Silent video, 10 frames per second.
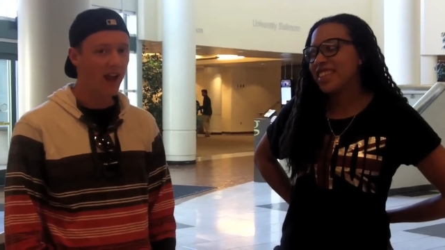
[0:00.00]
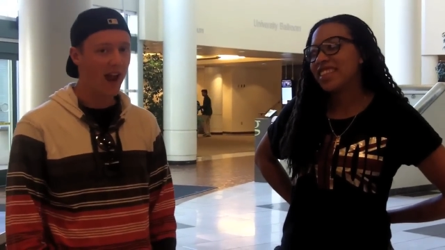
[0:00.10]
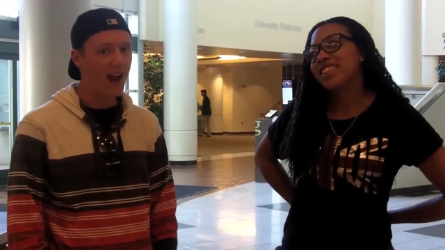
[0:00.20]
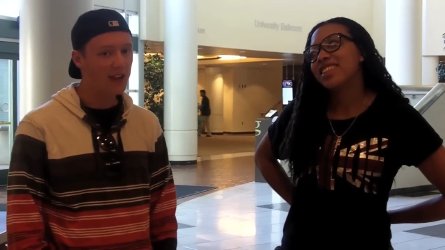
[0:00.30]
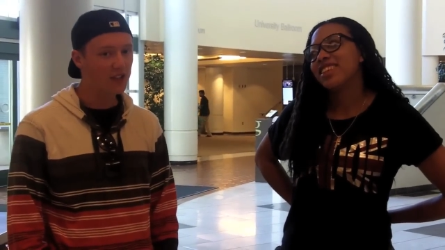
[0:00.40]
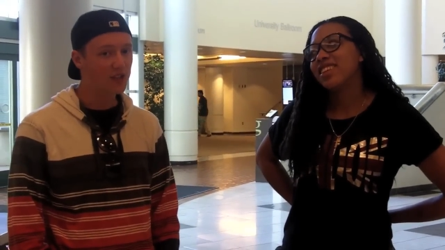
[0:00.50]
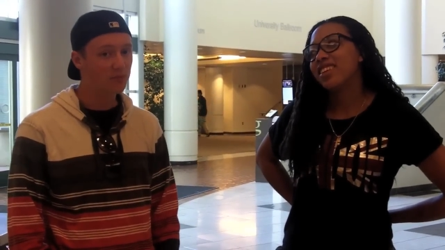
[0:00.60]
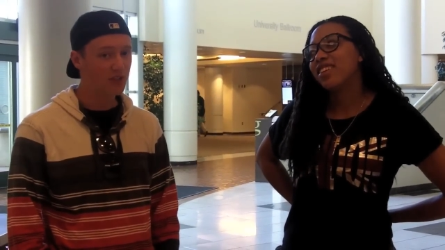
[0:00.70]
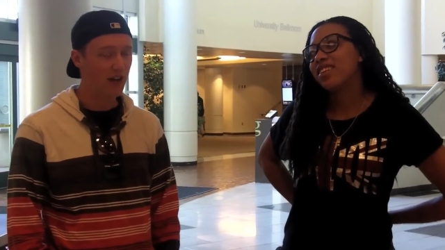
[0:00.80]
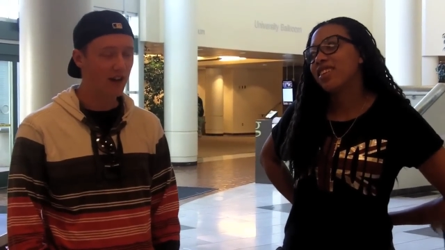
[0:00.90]
Speaker 1: I had a Jeep
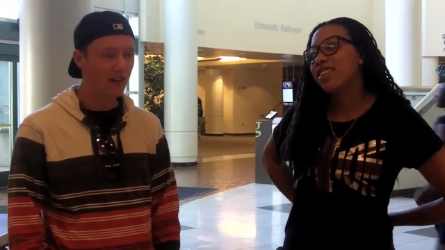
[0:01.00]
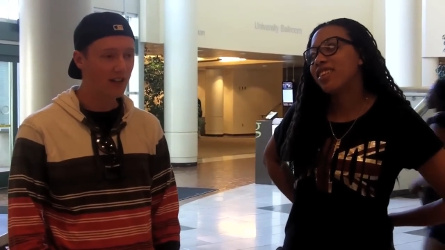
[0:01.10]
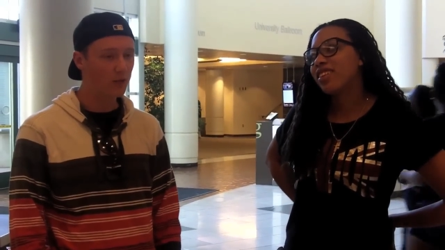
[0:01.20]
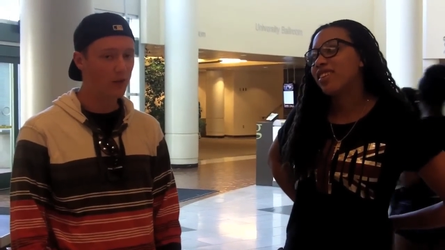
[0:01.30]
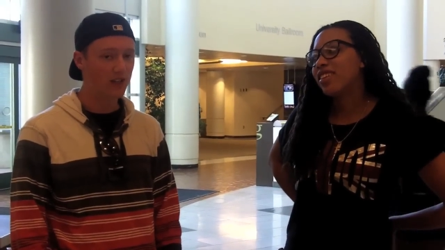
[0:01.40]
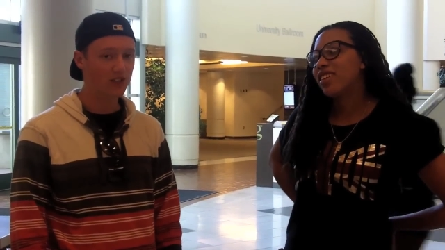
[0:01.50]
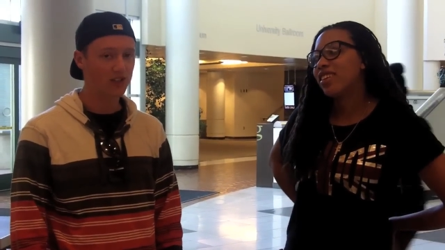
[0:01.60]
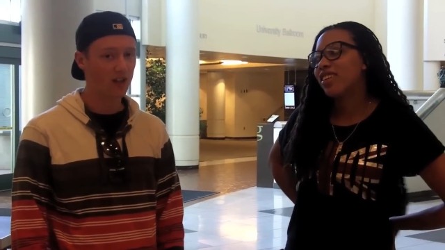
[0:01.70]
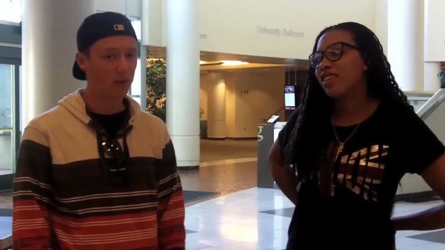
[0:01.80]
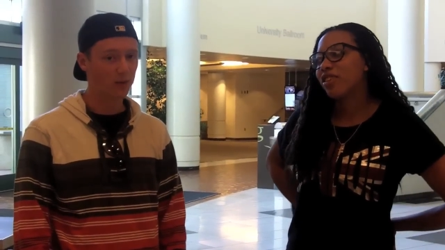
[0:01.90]
Cherokee, which
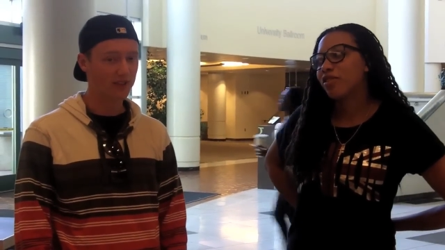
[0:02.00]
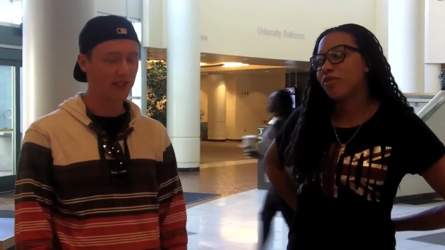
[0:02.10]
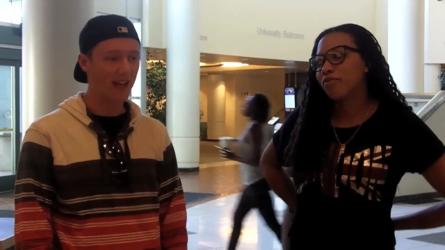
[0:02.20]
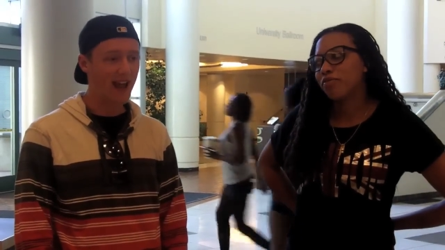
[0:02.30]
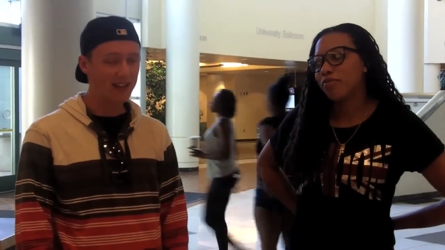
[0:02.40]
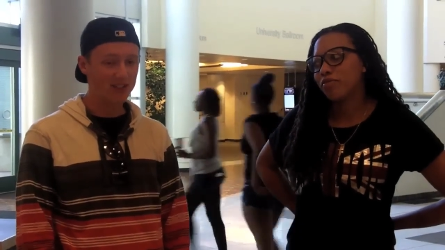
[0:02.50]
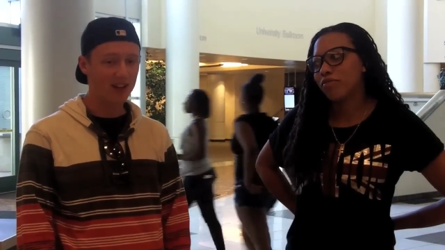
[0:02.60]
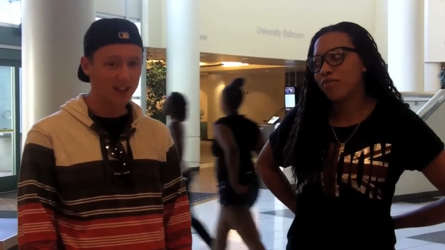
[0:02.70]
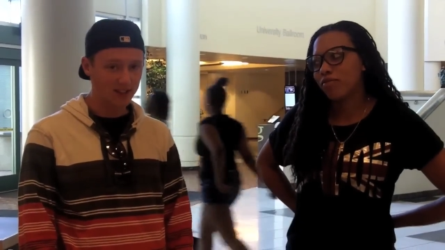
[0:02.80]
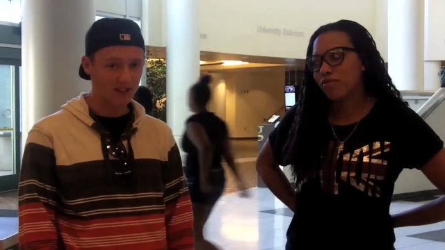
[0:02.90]
uh, was a gas
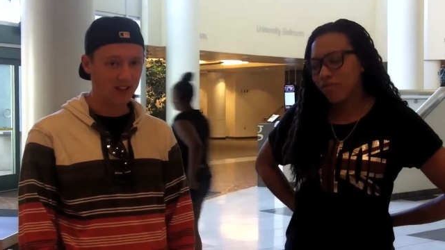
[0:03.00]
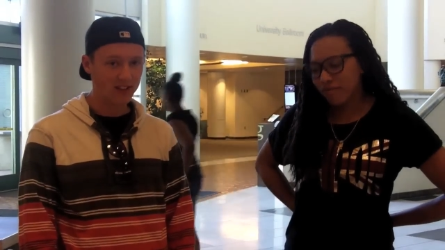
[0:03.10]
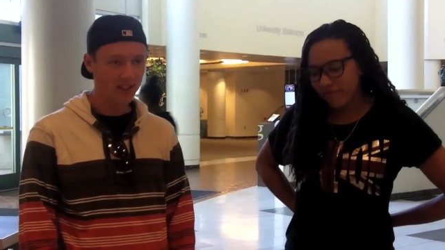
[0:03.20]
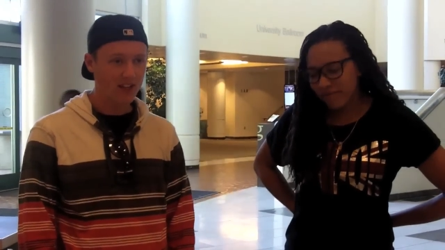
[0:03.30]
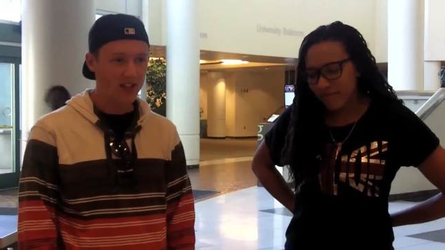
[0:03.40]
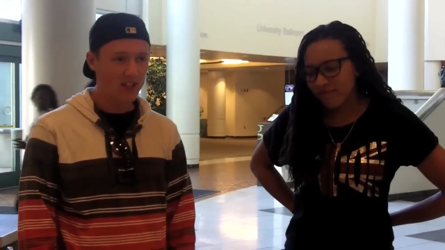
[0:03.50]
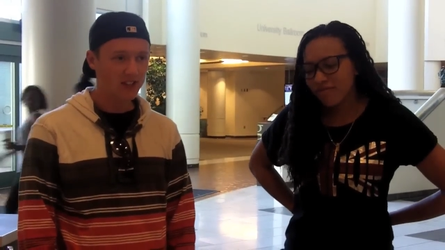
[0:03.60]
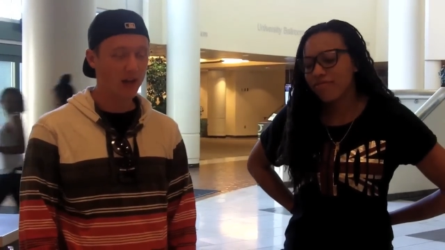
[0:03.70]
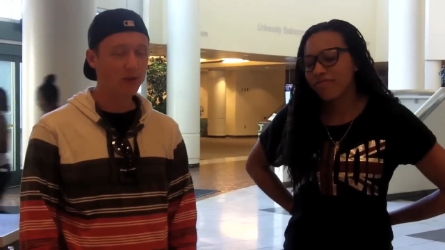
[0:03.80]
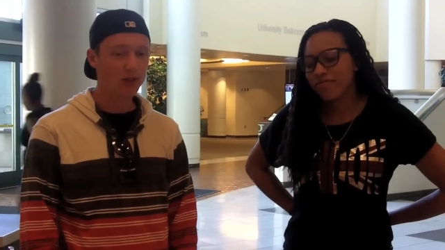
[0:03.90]
guzzler,
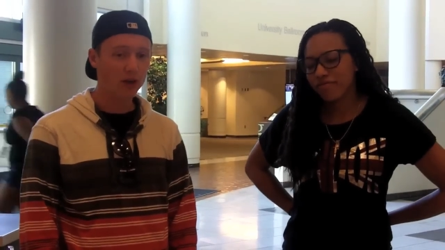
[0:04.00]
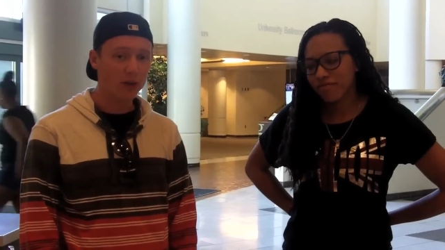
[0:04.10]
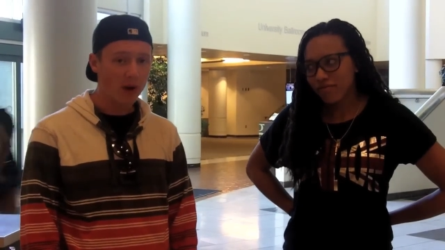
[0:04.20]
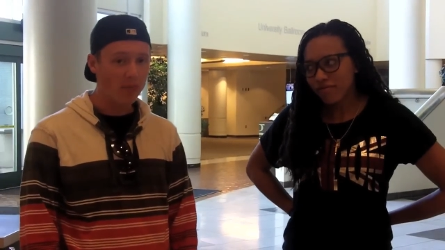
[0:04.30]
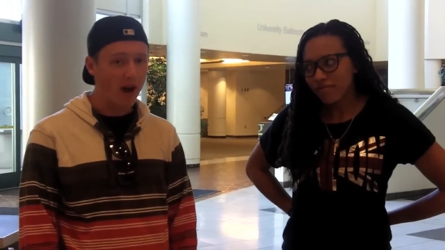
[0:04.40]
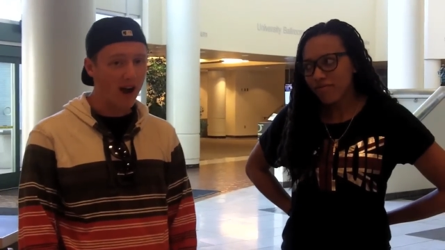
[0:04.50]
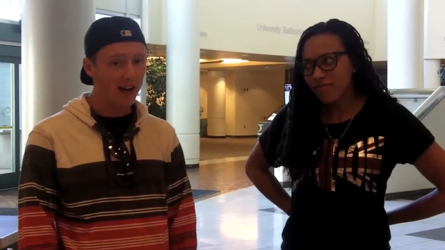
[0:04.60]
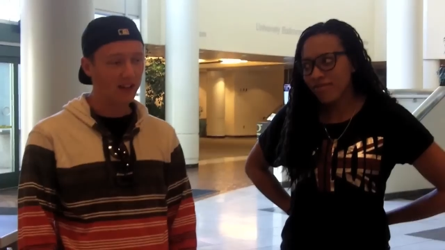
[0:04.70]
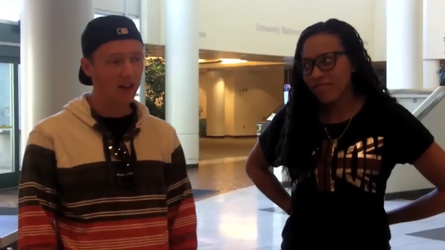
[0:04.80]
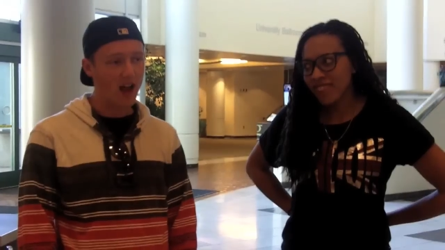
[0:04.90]
so that was hurting my
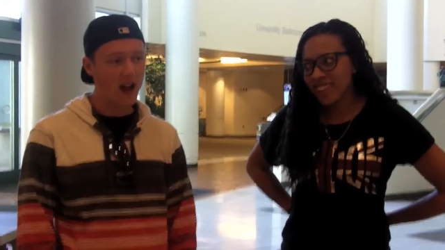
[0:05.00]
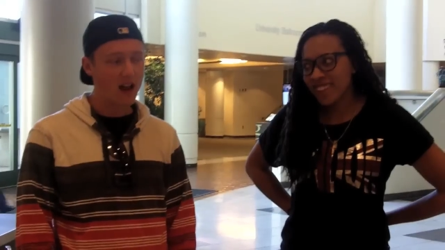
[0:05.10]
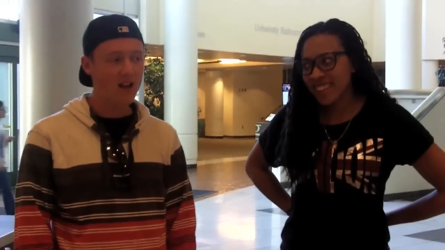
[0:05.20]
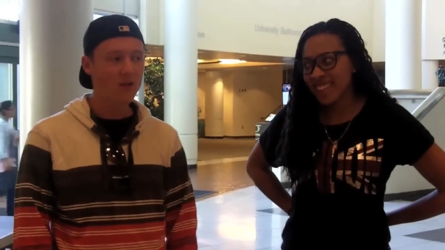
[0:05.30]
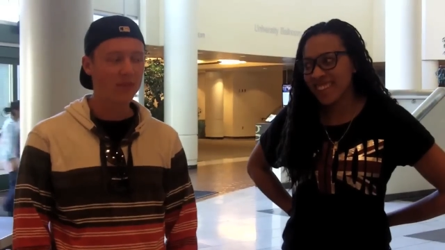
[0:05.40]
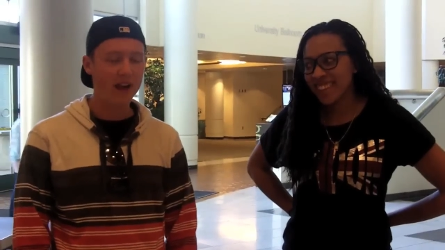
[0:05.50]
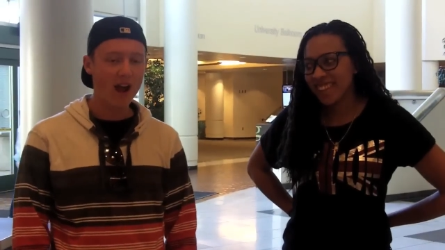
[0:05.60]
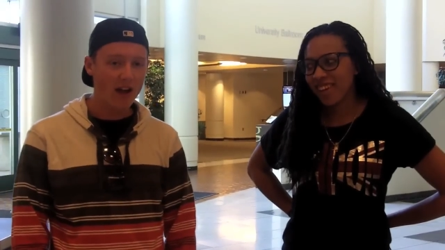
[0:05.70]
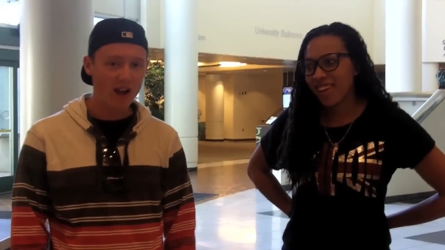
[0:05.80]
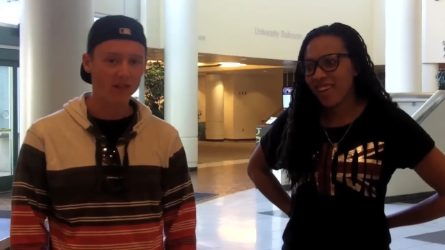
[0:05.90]
pocket a lot. But
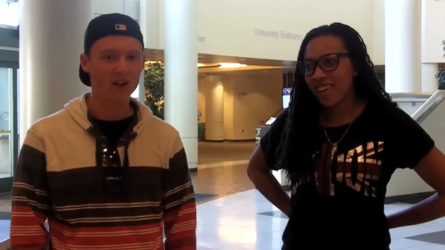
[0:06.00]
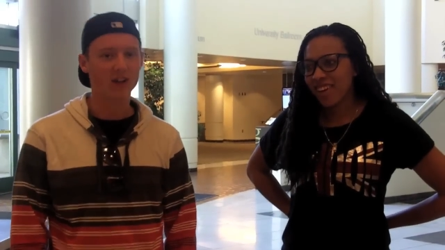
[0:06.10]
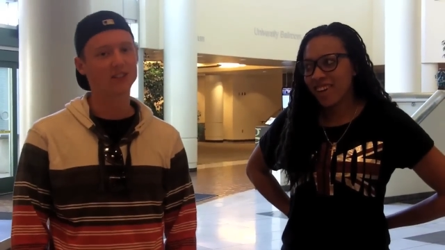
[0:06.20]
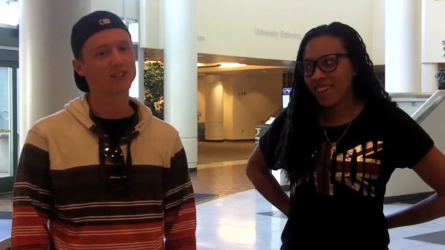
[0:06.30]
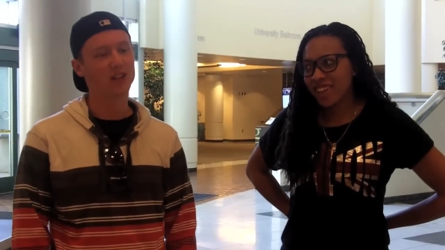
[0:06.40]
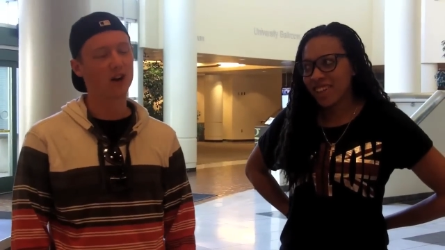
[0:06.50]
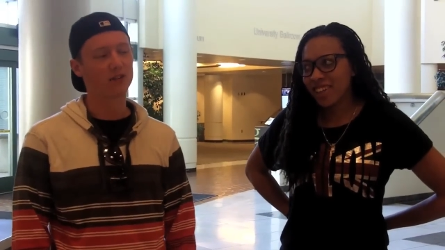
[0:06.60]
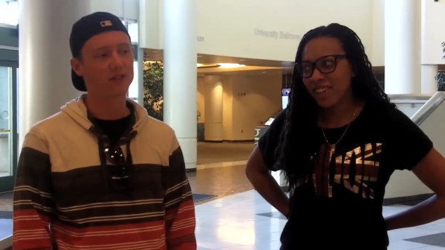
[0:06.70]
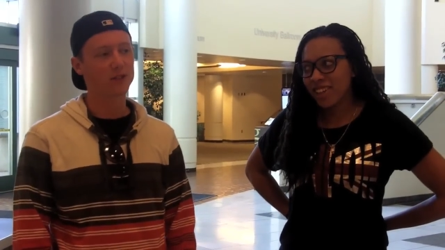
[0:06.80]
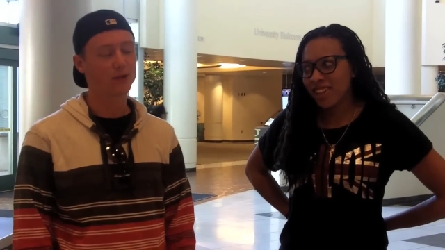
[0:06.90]
now I have a Honda
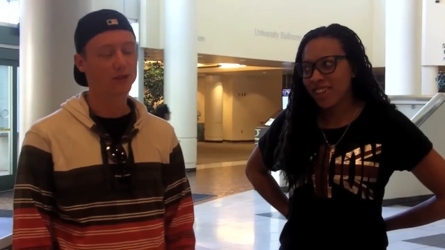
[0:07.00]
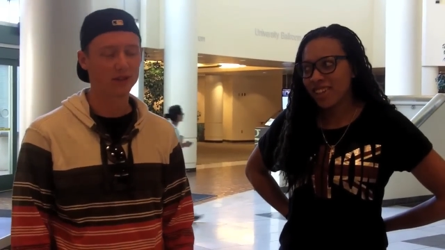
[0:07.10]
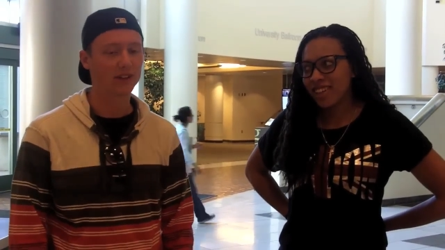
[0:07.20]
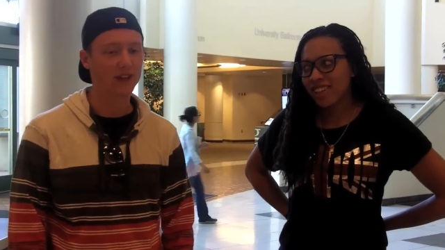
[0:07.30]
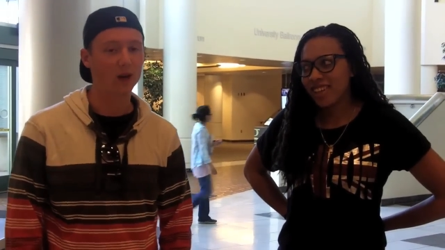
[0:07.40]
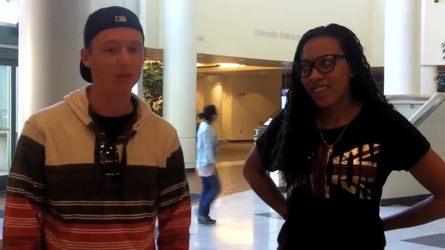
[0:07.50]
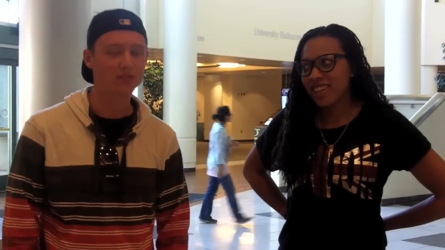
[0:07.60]
CRV, which really helps.